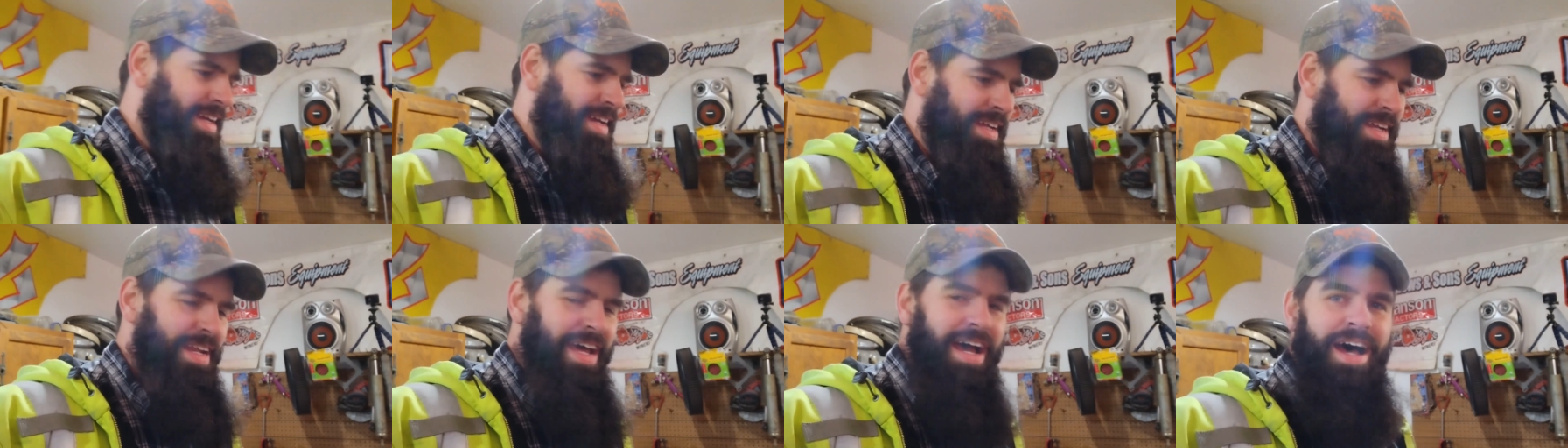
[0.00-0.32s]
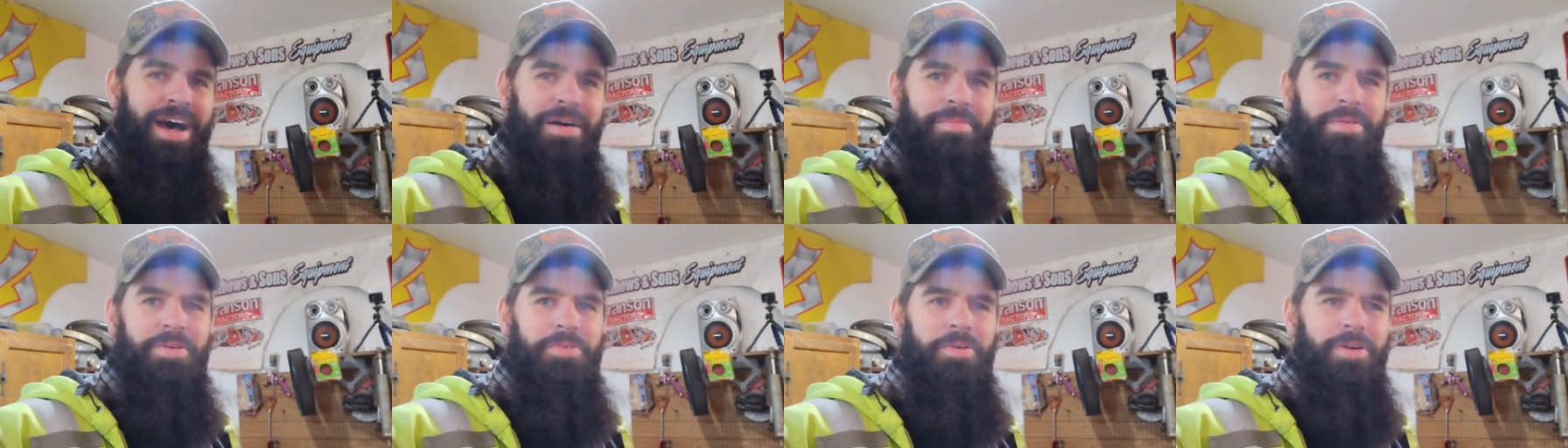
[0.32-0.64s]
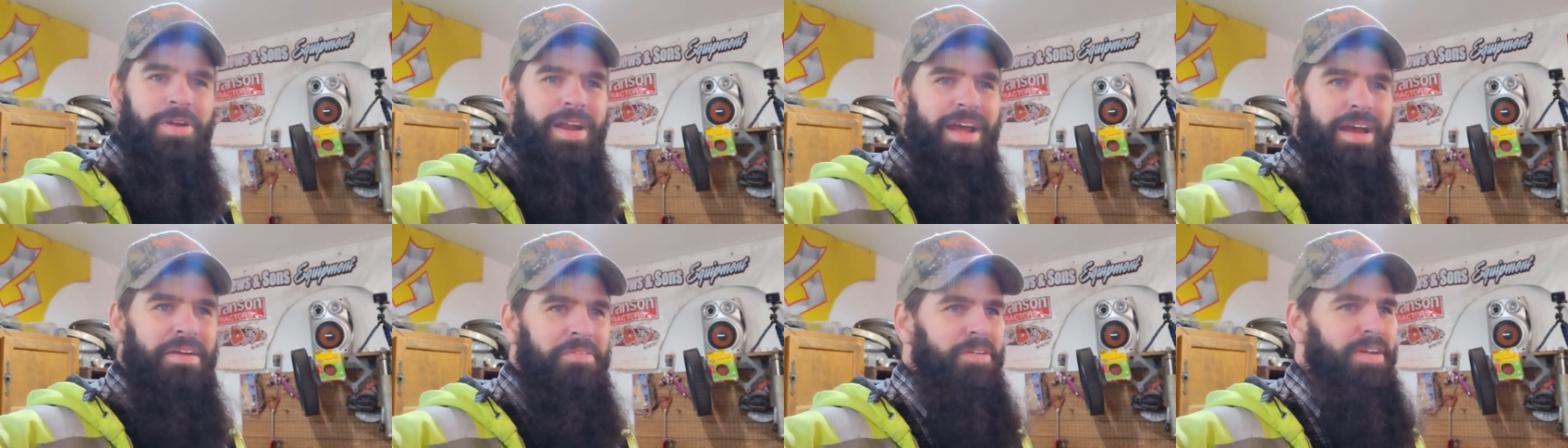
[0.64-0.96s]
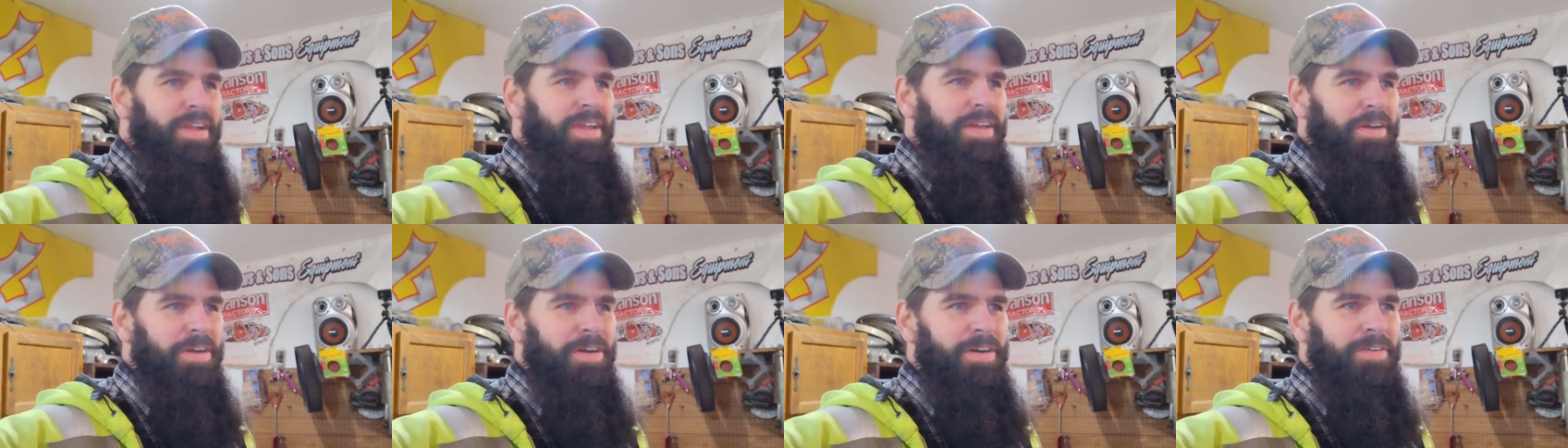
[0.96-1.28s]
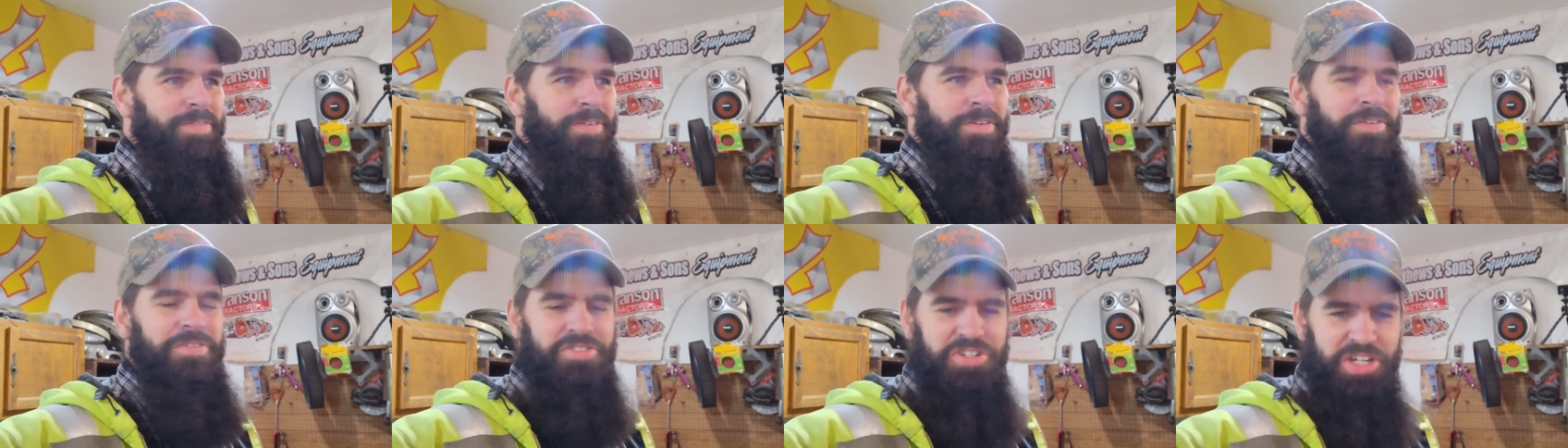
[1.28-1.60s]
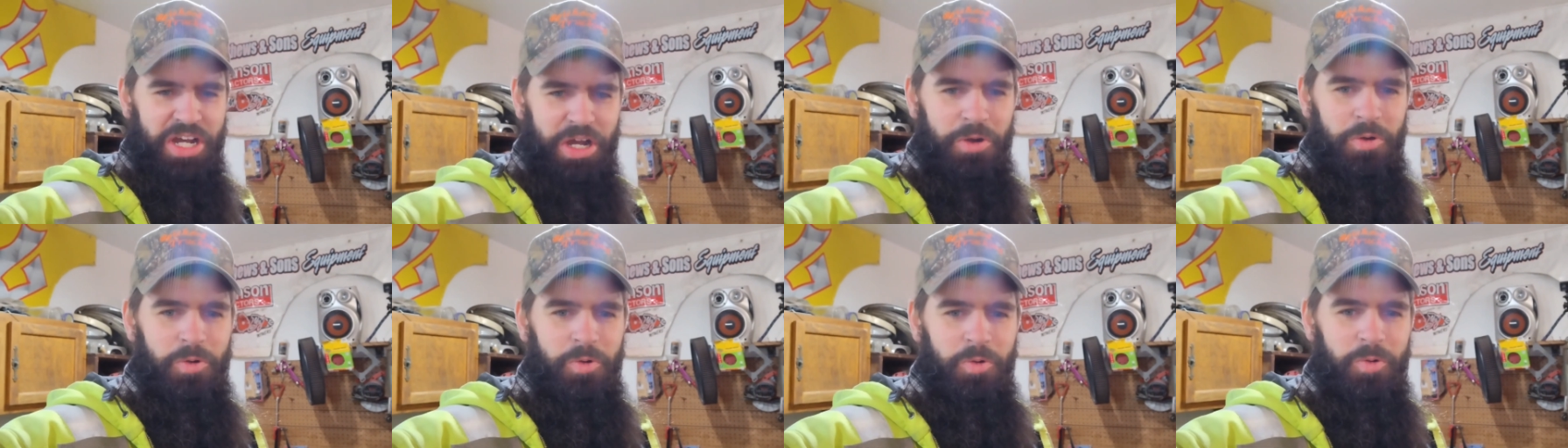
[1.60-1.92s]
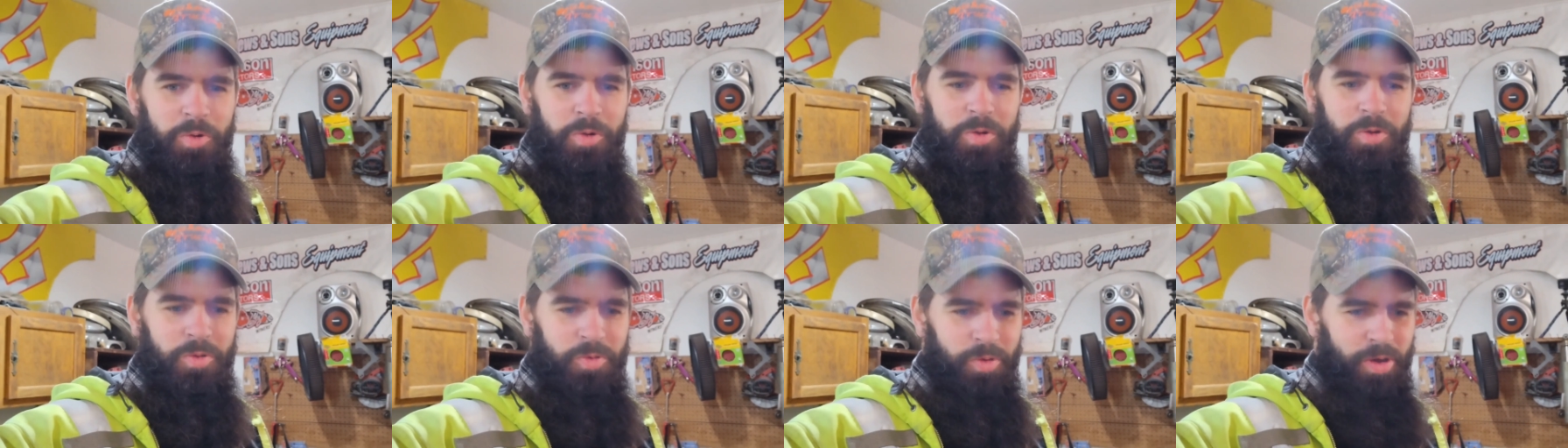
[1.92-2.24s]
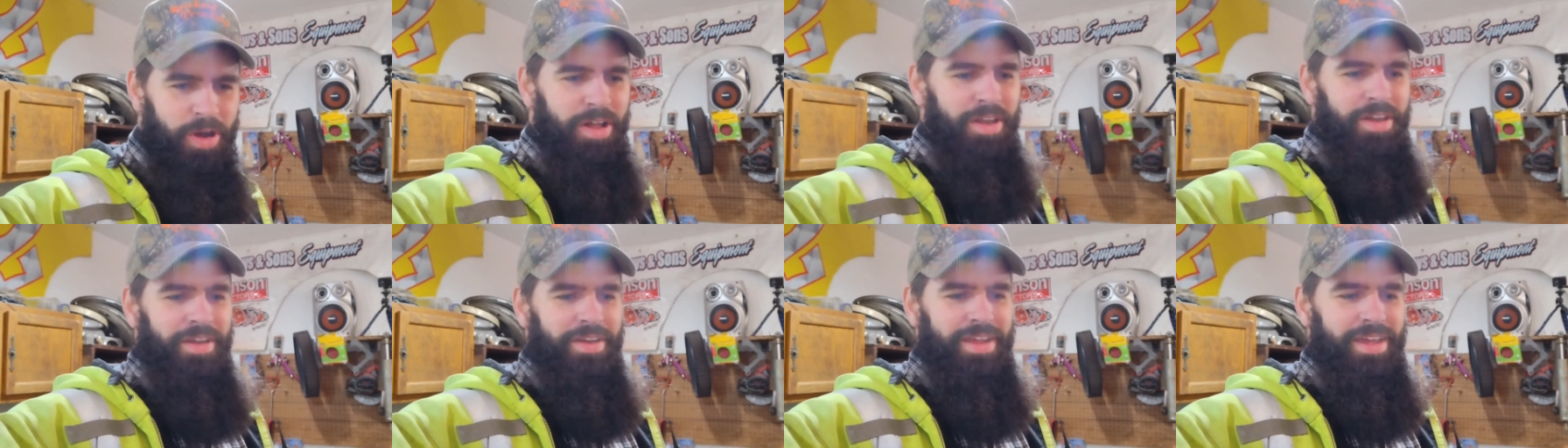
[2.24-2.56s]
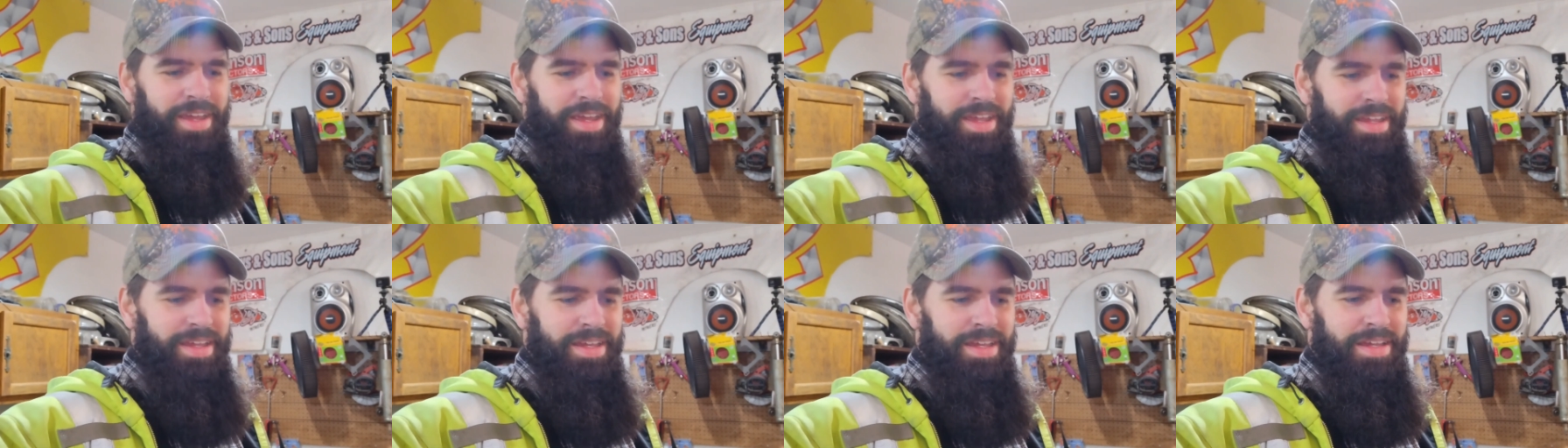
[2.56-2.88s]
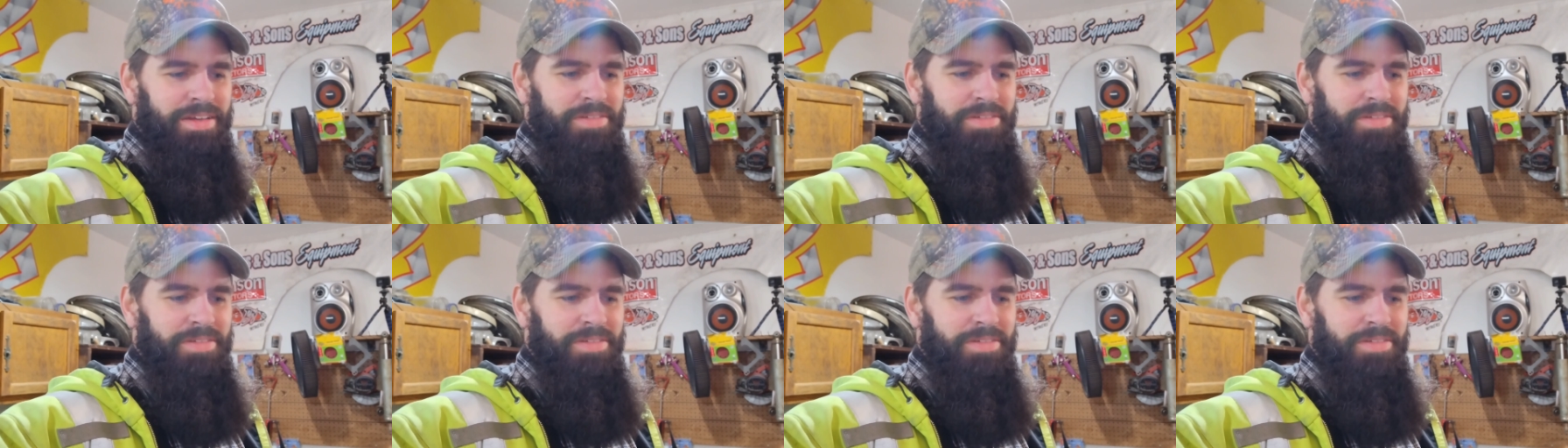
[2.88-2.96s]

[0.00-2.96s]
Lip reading: No, but we're not really going for show quality.